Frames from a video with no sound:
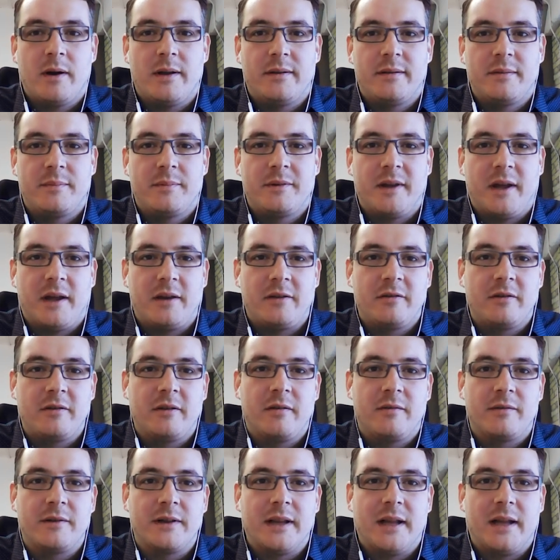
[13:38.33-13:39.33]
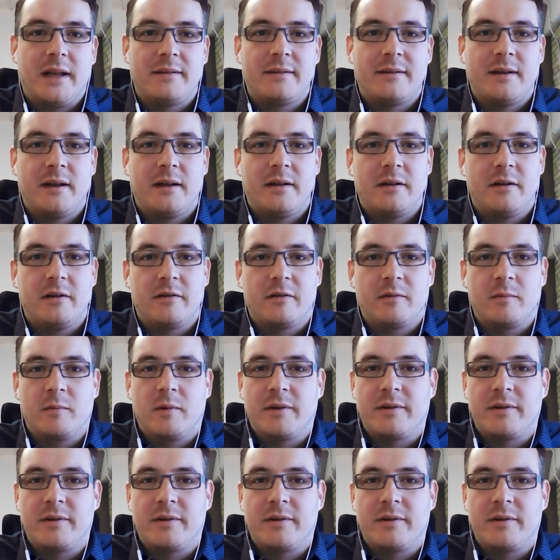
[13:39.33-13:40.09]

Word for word: quite substantially over the last ten years.